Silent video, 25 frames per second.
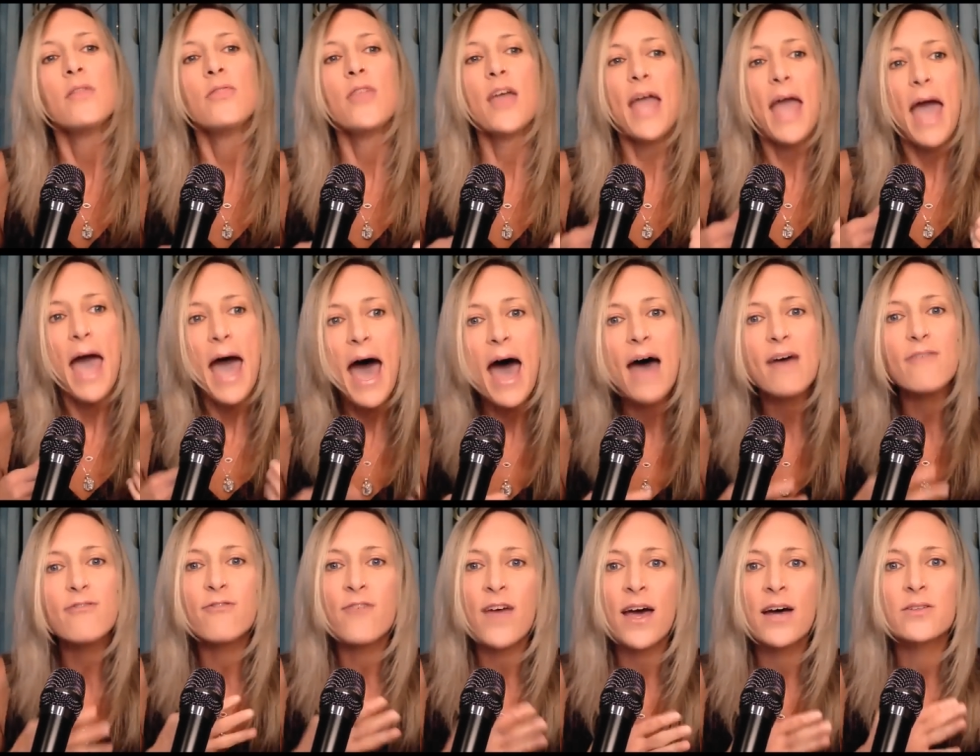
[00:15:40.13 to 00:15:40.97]
They
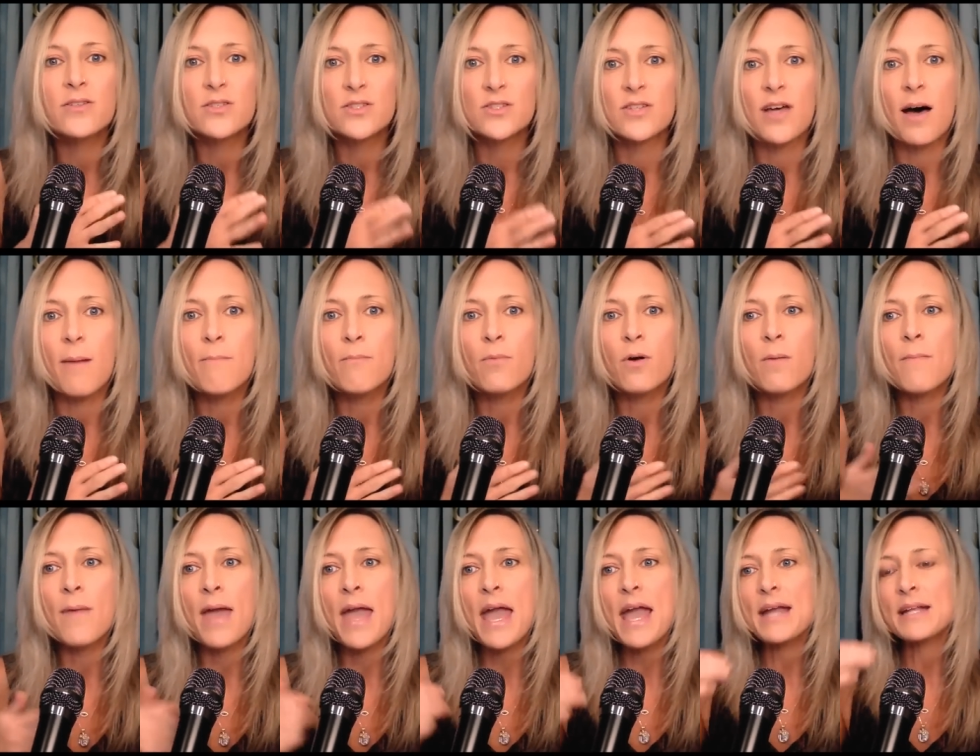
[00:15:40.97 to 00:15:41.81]
have found some
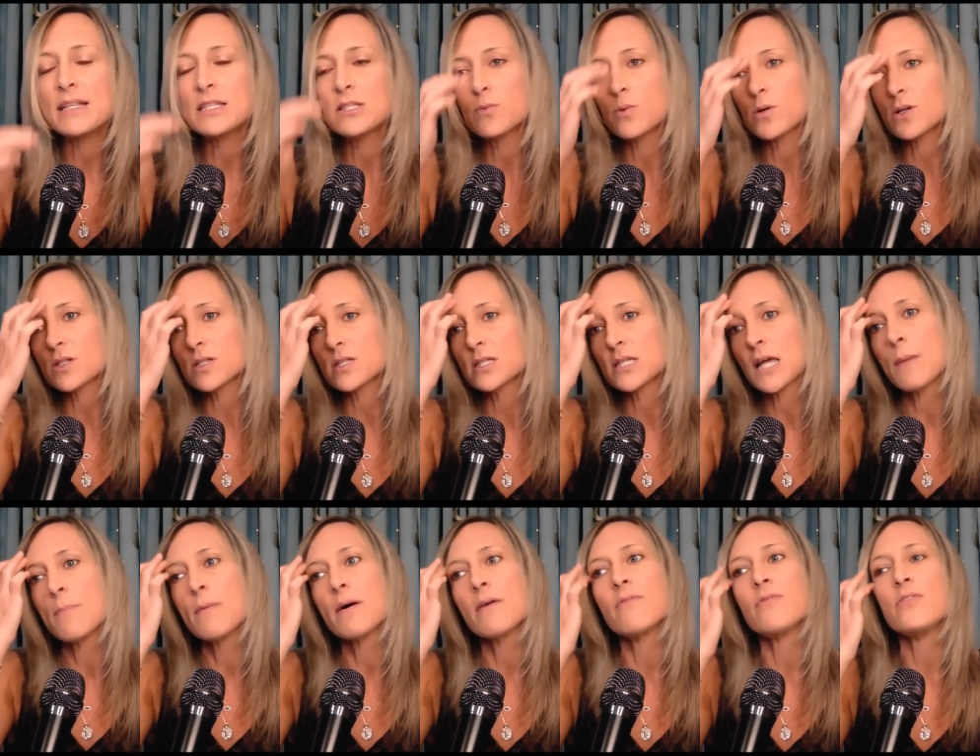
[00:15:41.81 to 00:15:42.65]
remains where
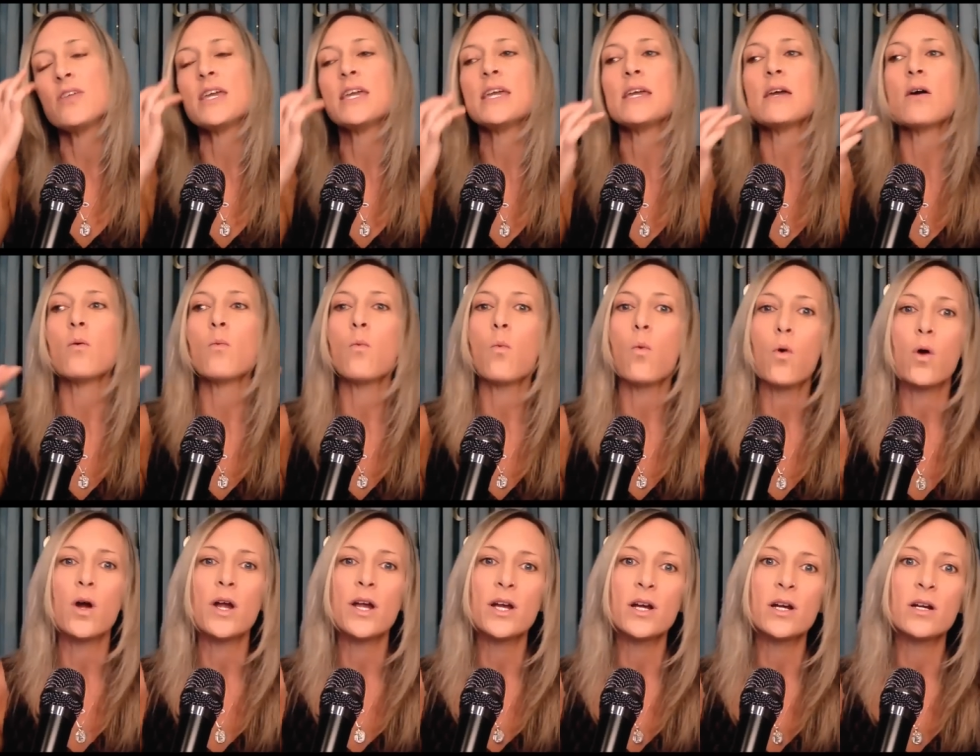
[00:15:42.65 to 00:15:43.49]
some of the
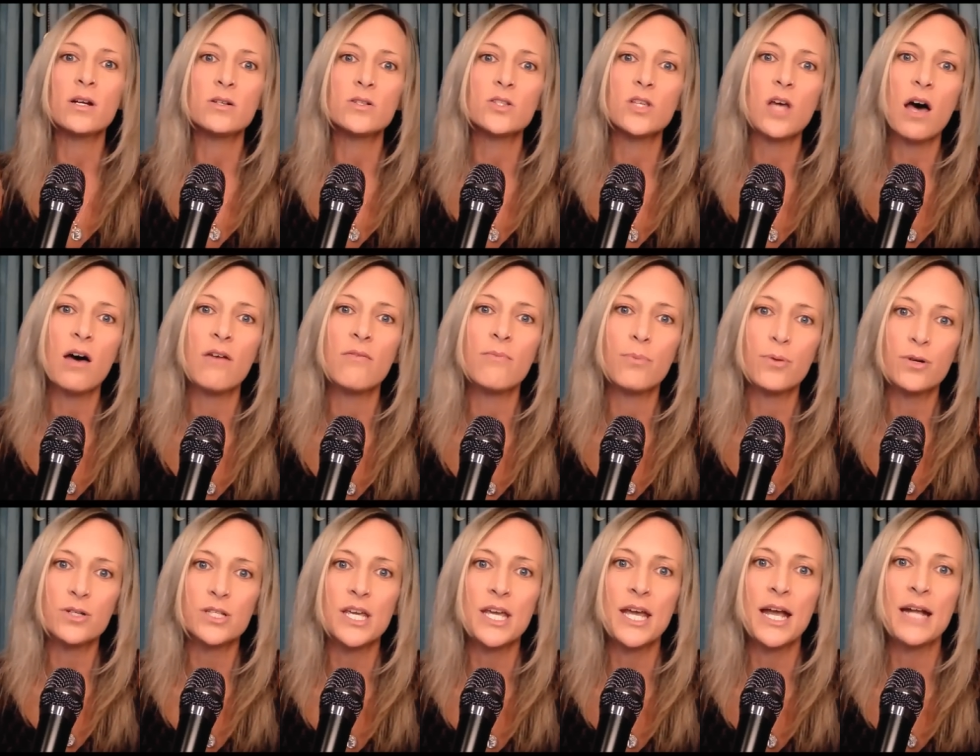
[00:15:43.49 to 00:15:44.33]
warriors of
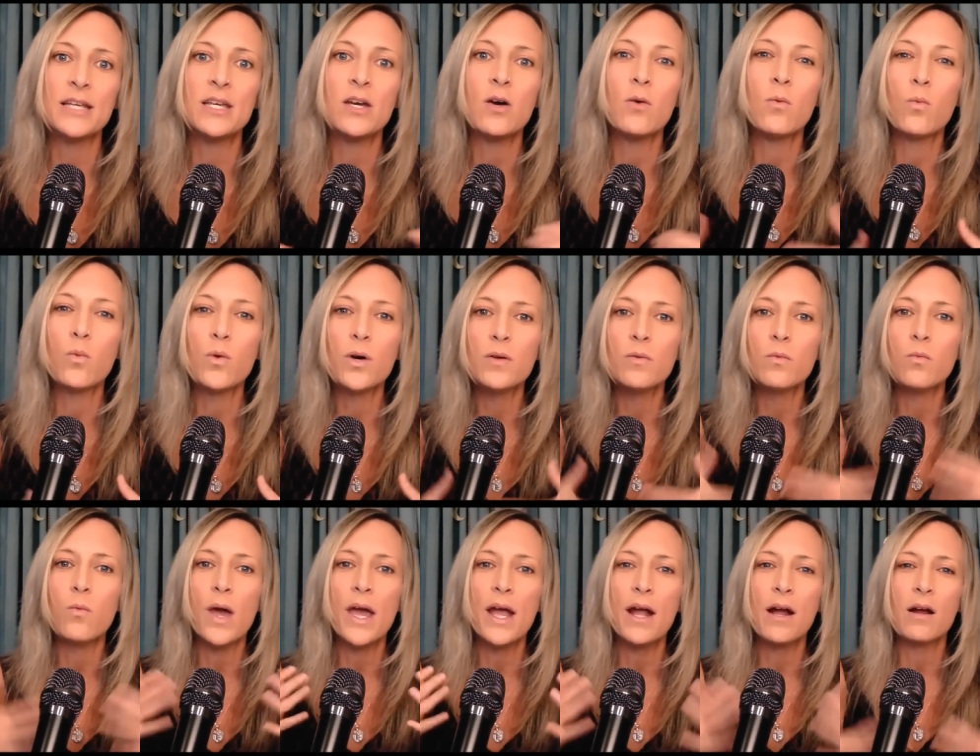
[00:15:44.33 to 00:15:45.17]
Britannia
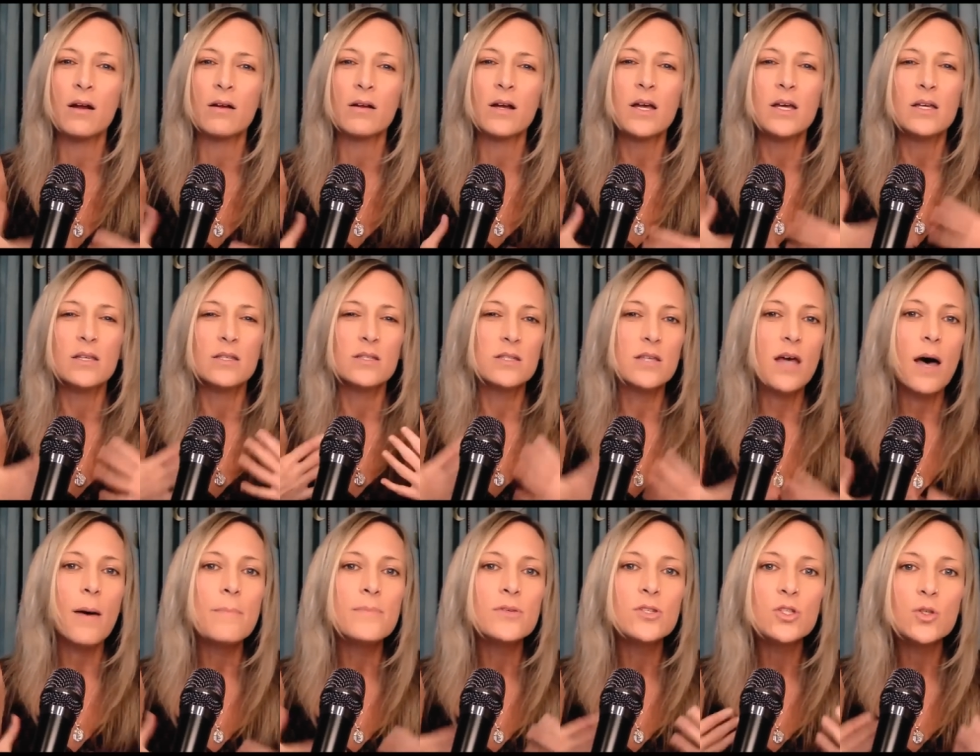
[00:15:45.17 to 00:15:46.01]
would wear
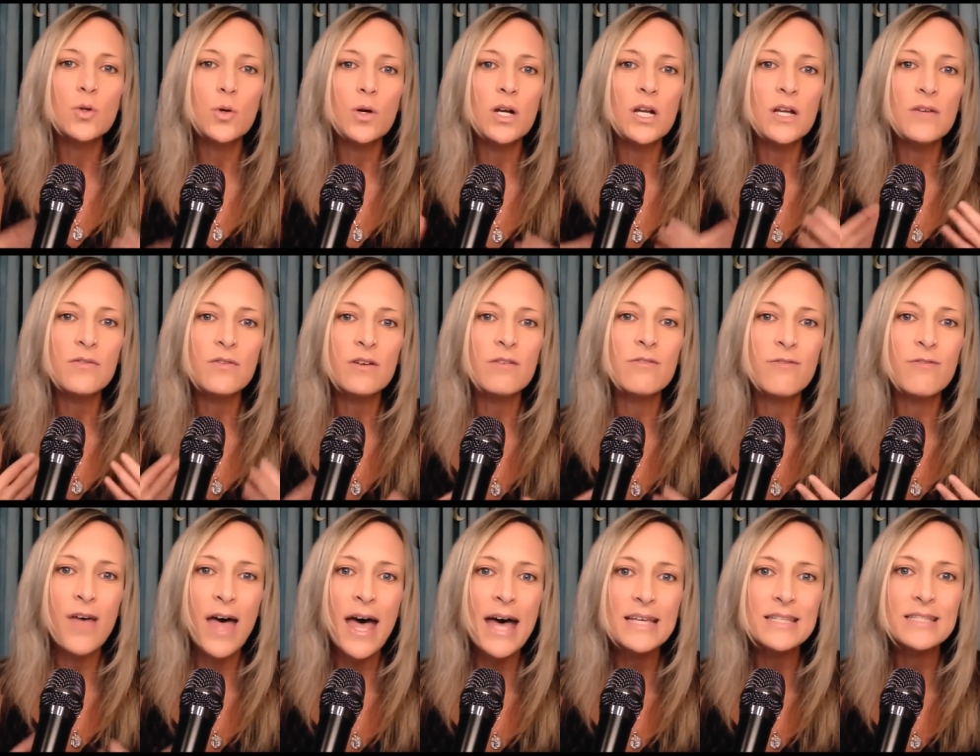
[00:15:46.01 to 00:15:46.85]
some sort of a
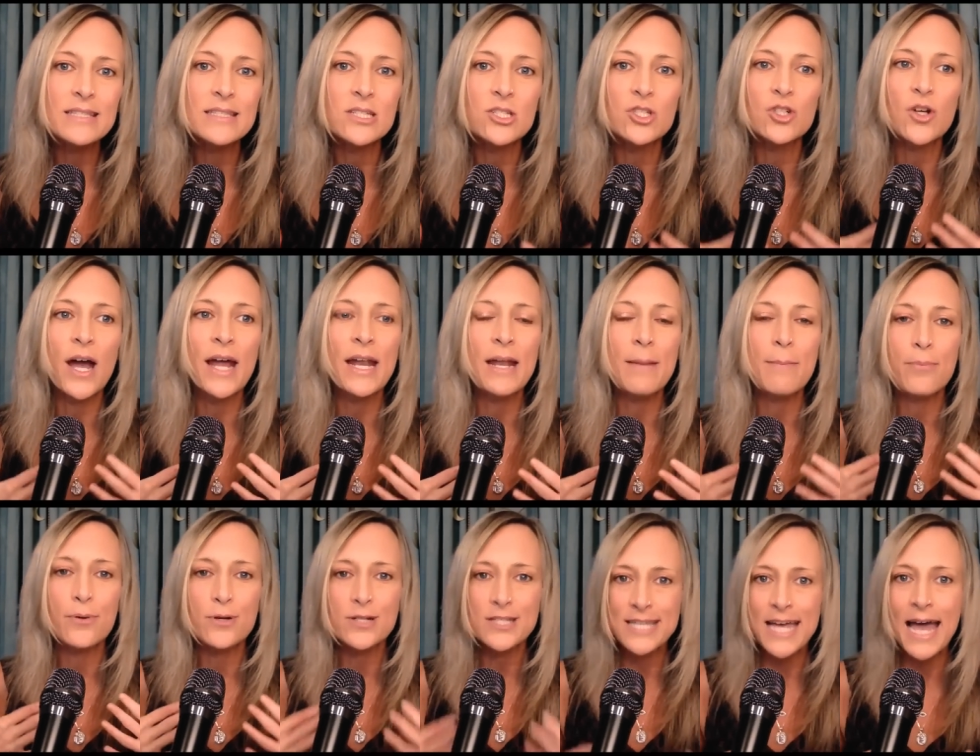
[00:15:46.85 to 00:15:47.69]
vest to try to
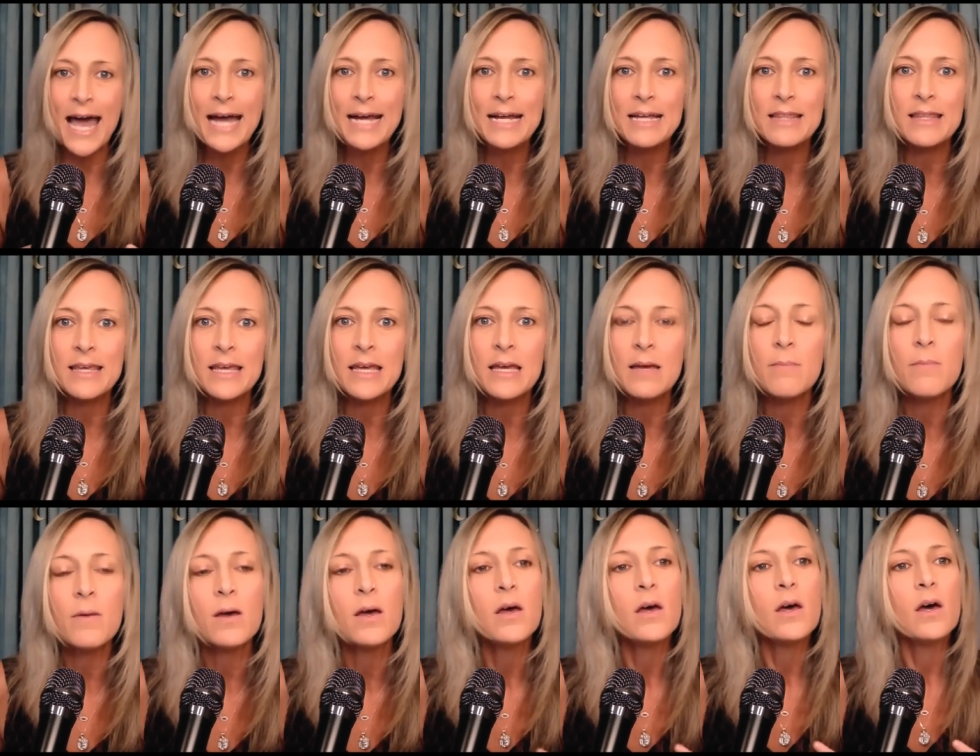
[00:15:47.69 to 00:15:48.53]
protect
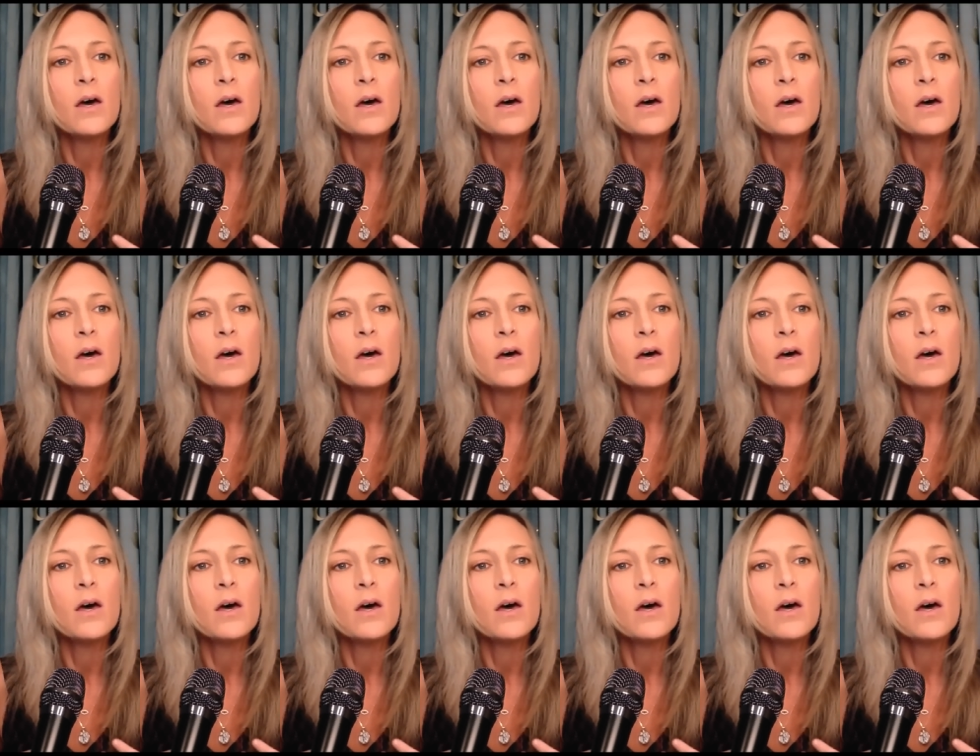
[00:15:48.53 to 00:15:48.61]
them